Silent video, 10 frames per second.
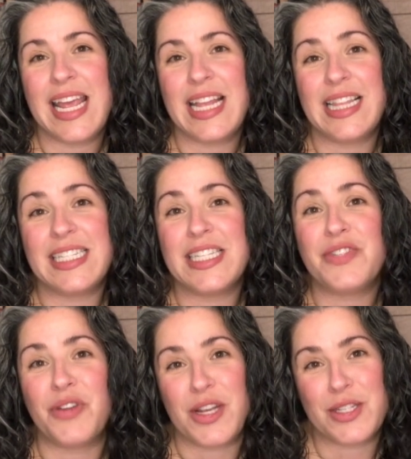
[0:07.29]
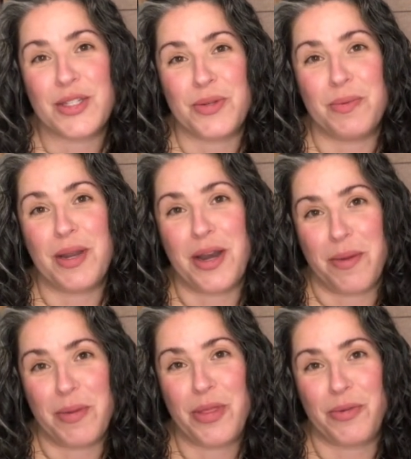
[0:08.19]
This is Flosstube
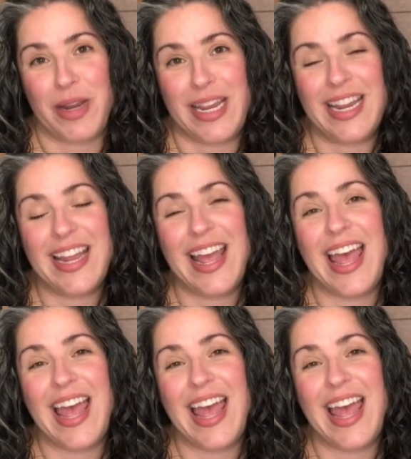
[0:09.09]
number 3,